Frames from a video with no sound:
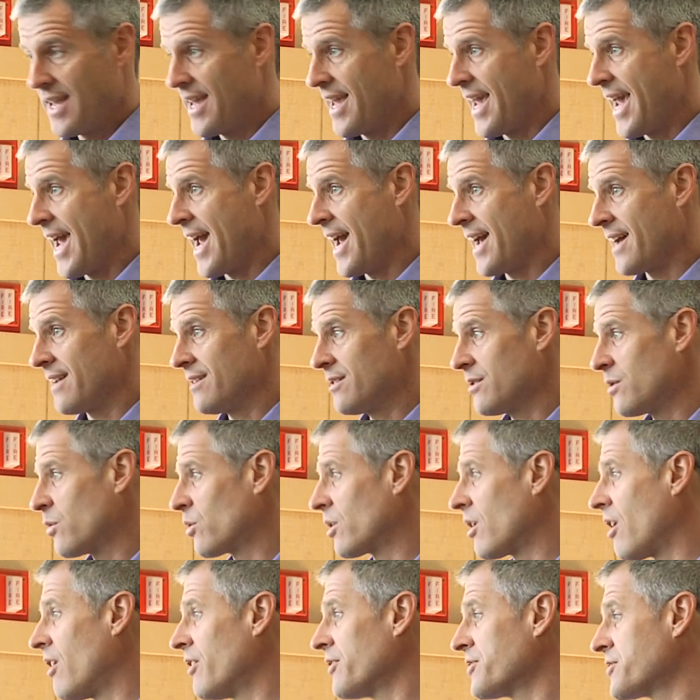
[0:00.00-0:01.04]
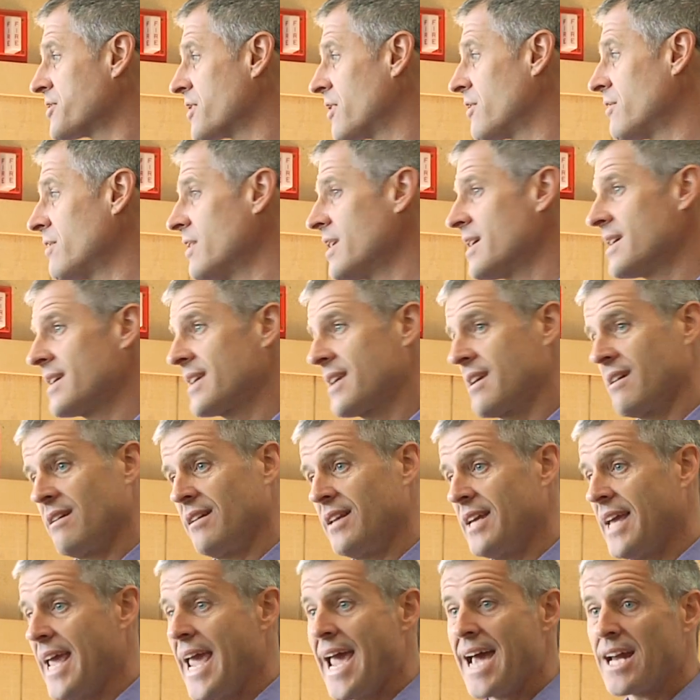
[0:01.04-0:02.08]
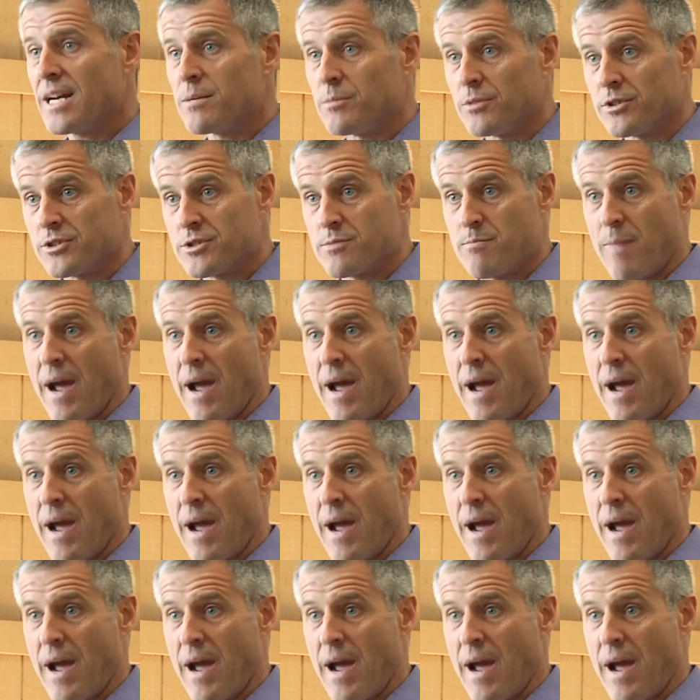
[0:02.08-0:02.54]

And we're also killing animals